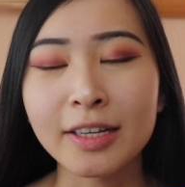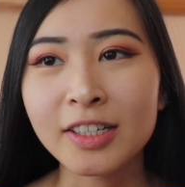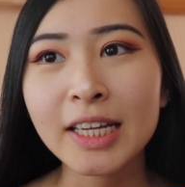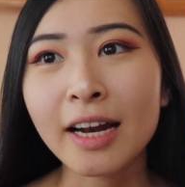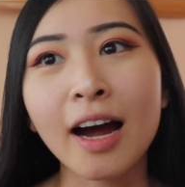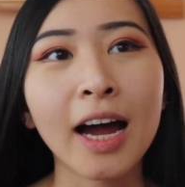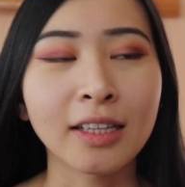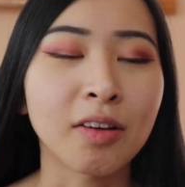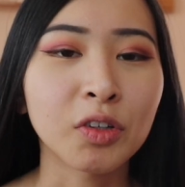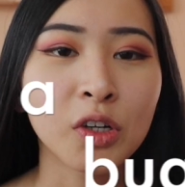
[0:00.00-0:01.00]
Just at a high
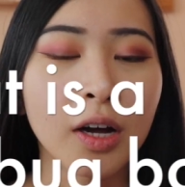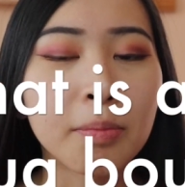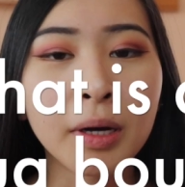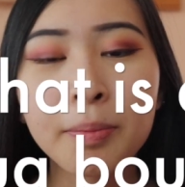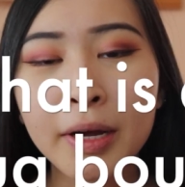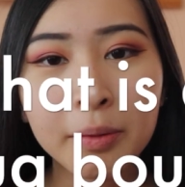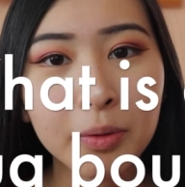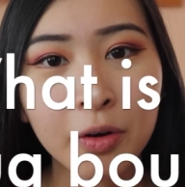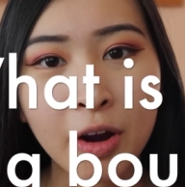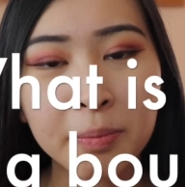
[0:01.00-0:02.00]
level, a bug bounty
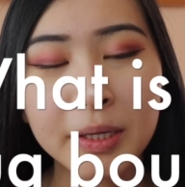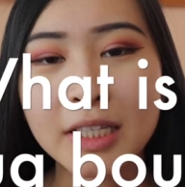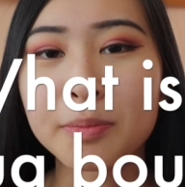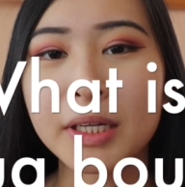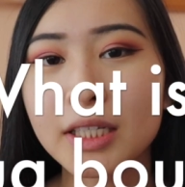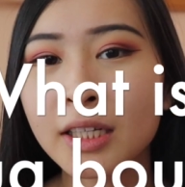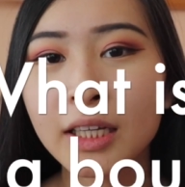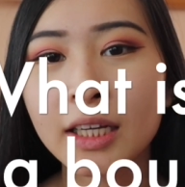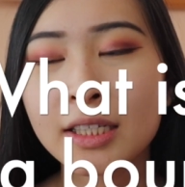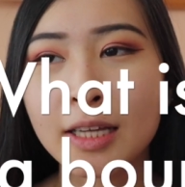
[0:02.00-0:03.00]
program is
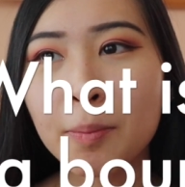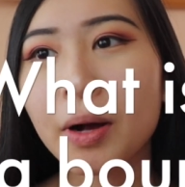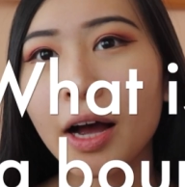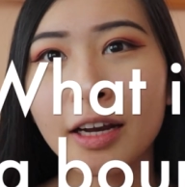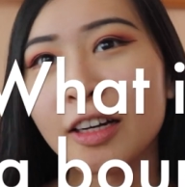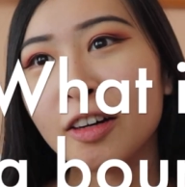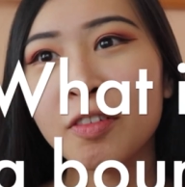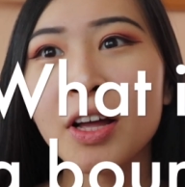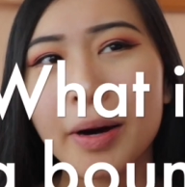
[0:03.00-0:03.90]
basically some kind of